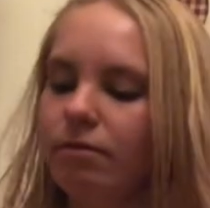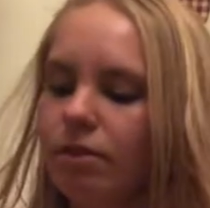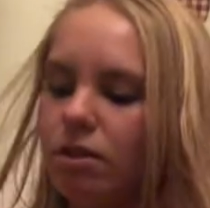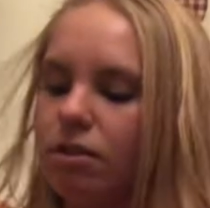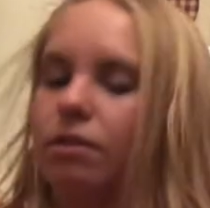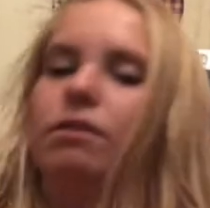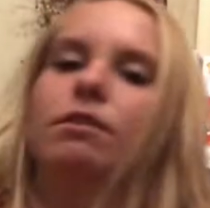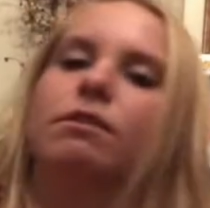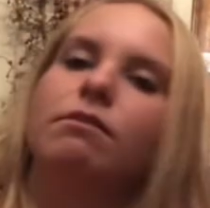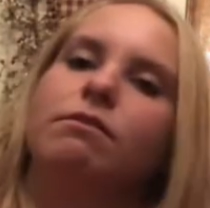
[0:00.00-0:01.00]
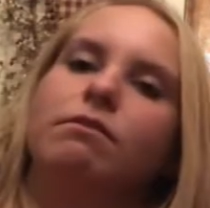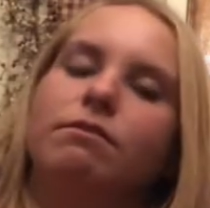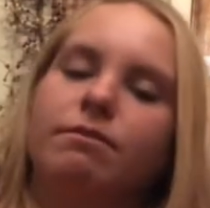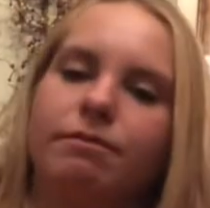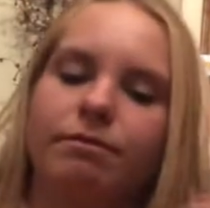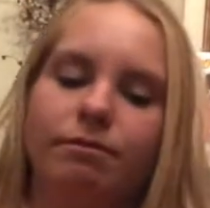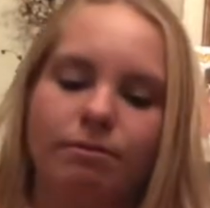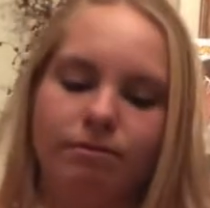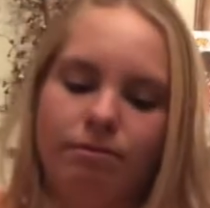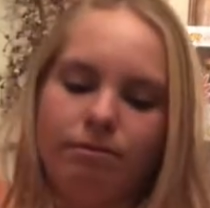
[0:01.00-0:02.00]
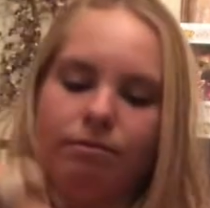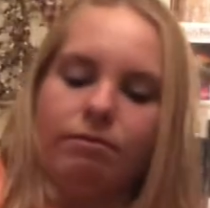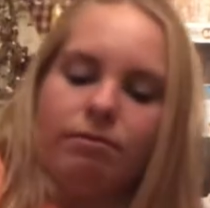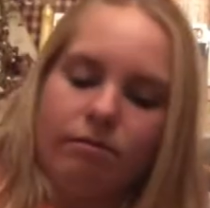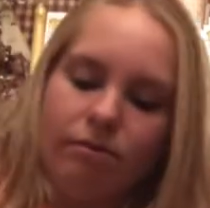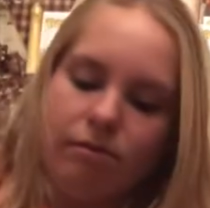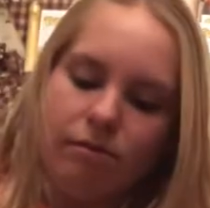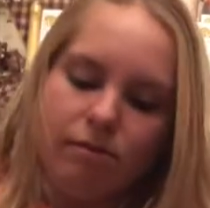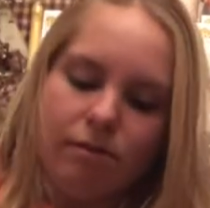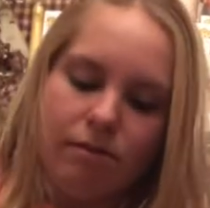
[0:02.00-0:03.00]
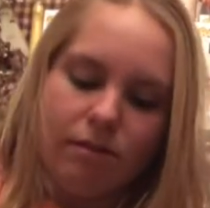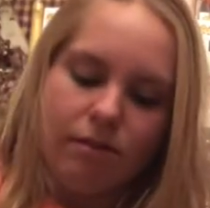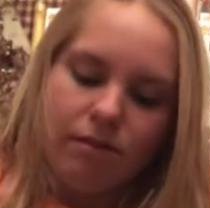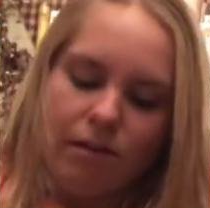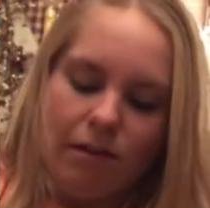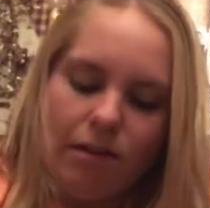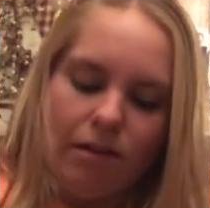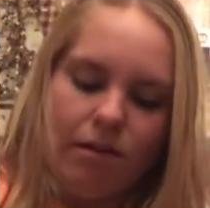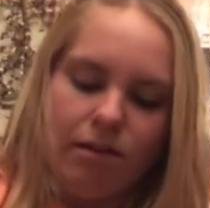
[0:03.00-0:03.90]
(not speaking)